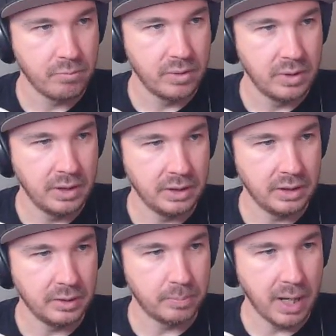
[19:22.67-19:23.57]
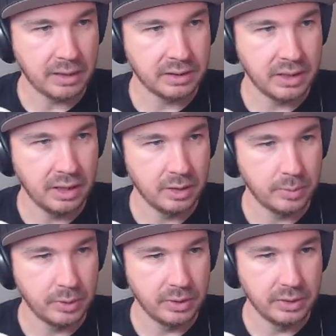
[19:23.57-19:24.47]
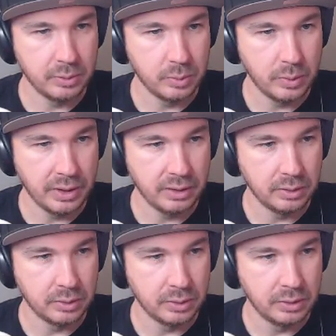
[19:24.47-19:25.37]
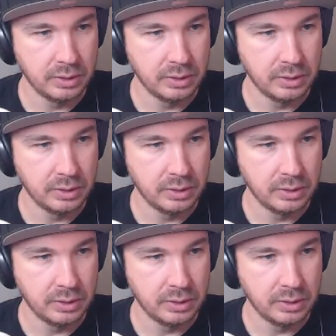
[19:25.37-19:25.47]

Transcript: And get a Baxcalibur and a Wailord.